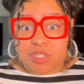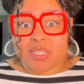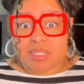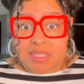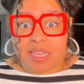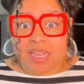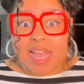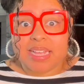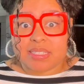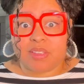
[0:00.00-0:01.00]
this thing
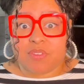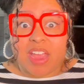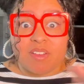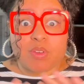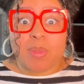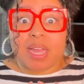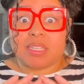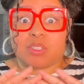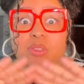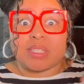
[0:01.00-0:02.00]
as if
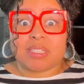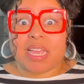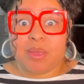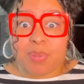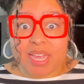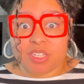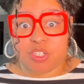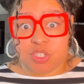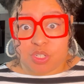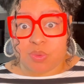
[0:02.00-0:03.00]
everybody's on the same page
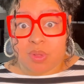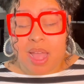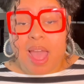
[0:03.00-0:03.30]
as you.